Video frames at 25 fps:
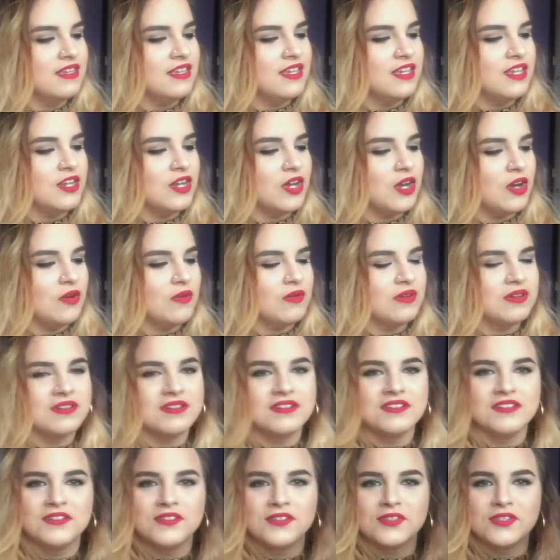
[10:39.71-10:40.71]
you know,
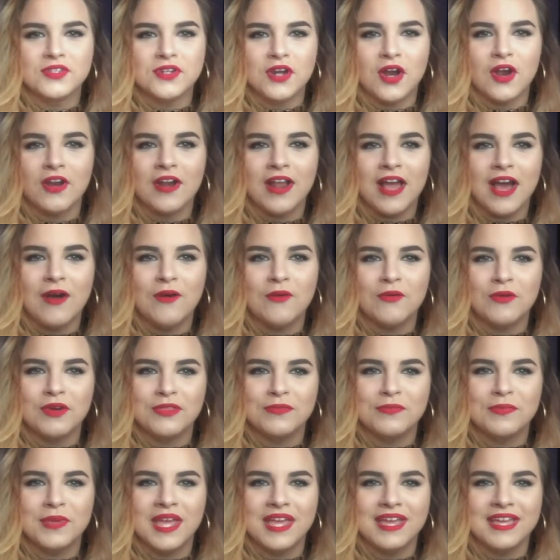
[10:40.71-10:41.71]
start out
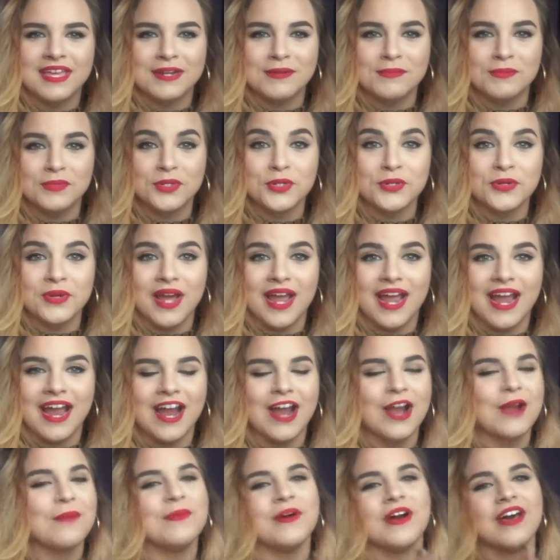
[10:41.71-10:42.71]
with pink and blue
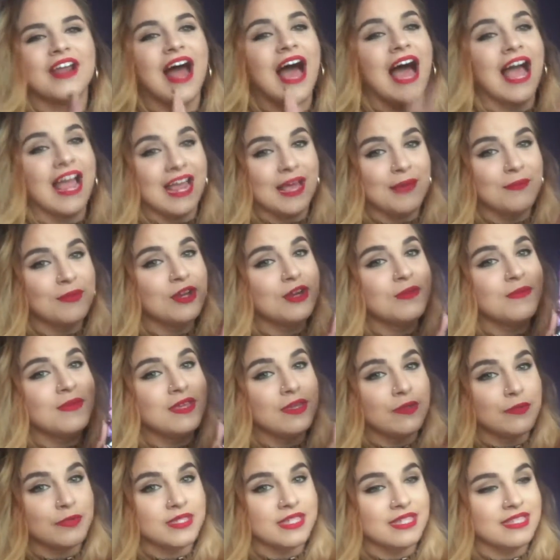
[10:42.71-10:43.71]
hair, but I am going to be
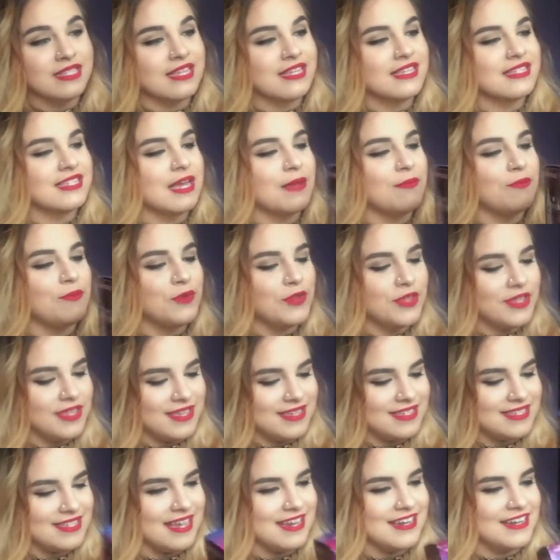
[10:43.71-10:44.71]
using this. I'm really
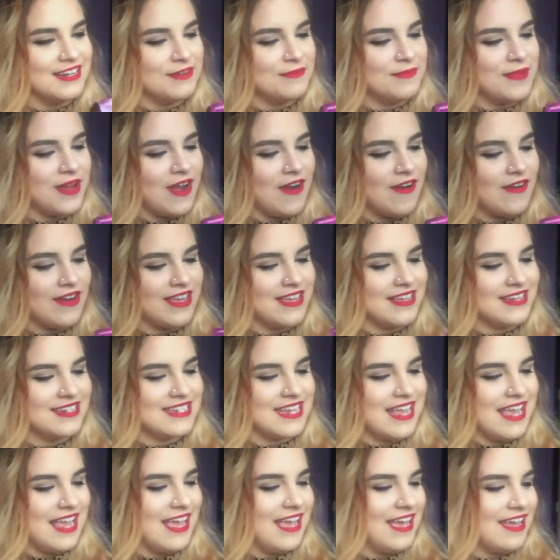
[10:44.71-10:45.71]
excited about it
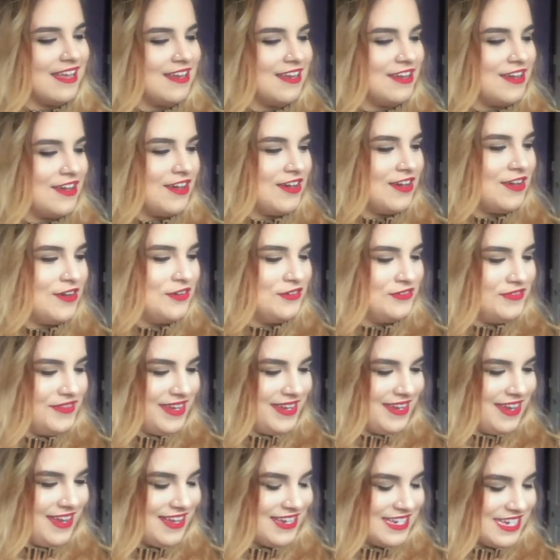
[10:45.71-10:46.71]
and oh my
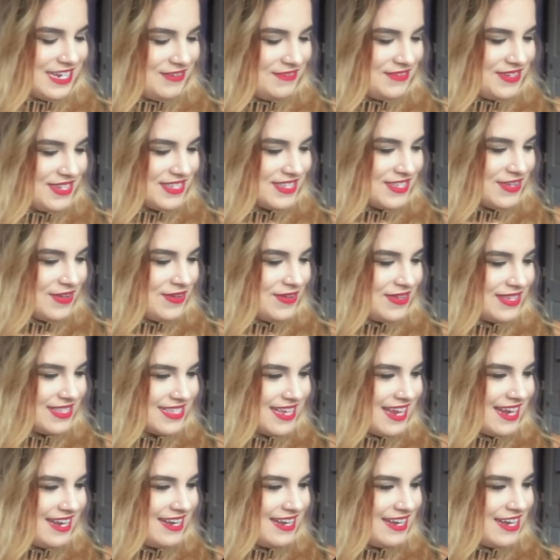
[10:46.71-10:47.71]
god, I'm just all
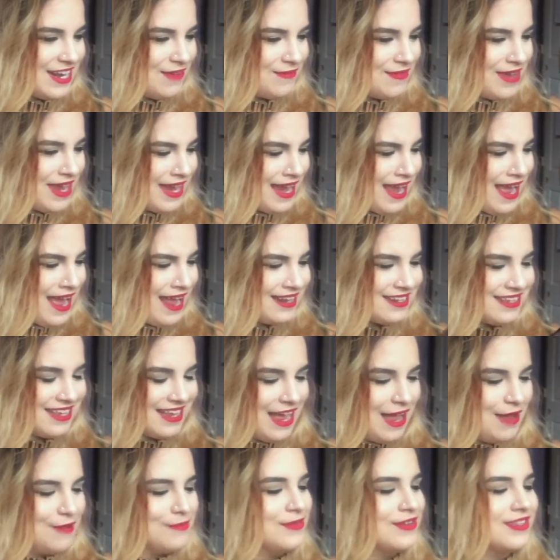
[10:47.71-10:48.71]
excited. Oh my god, like
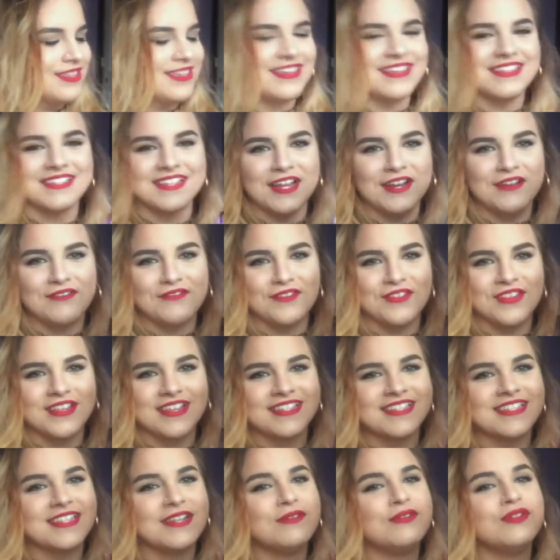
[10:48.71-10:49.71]
I'm really excited for
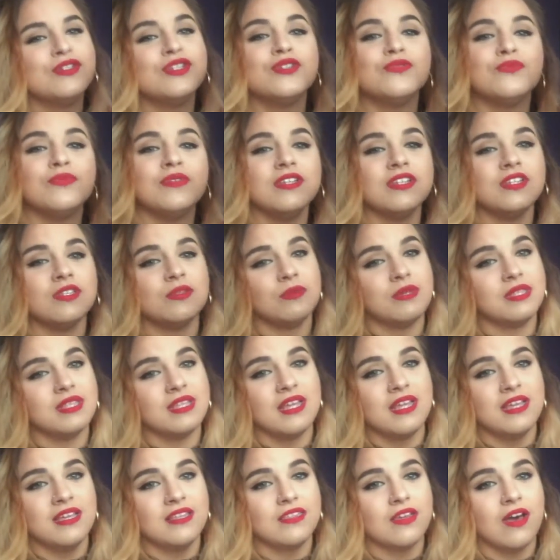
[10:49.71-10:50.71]
this and it was just really sweet
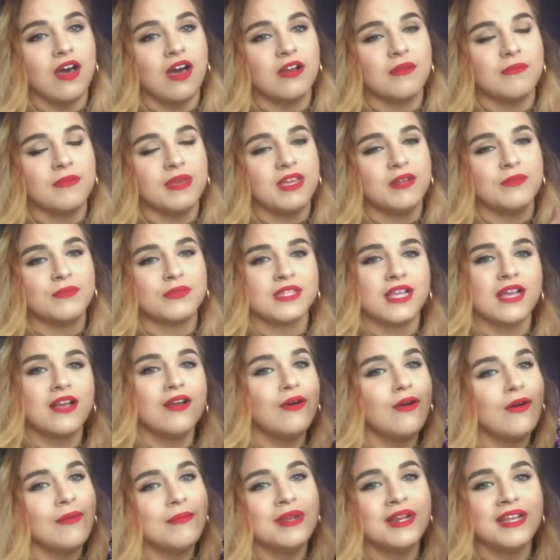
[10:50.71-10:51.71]
that he thought of me and was like,
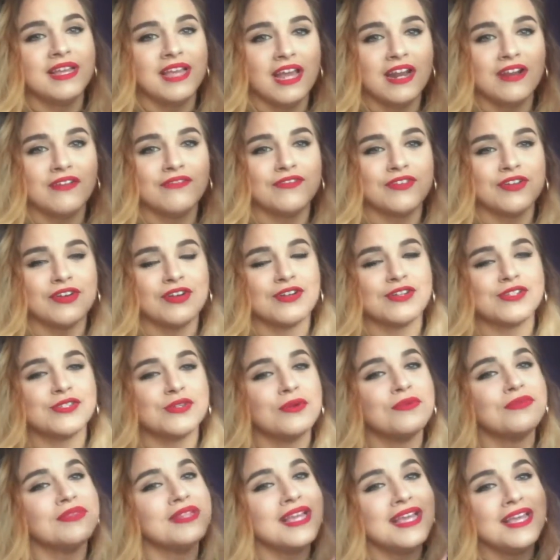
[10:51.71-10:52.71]
oh, I'm going to get it for her,
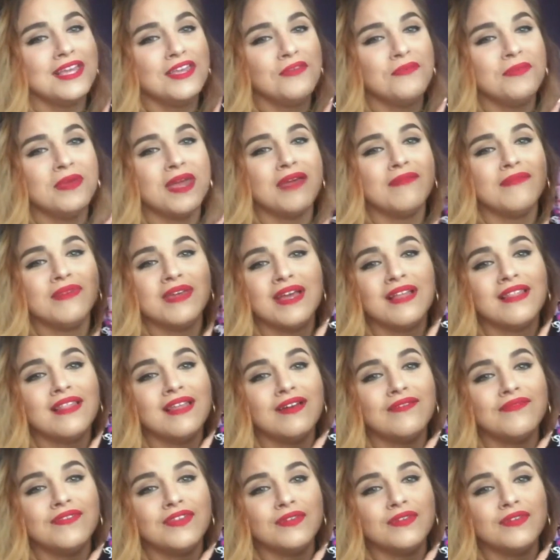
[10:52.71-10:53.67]
so thank you baby, I love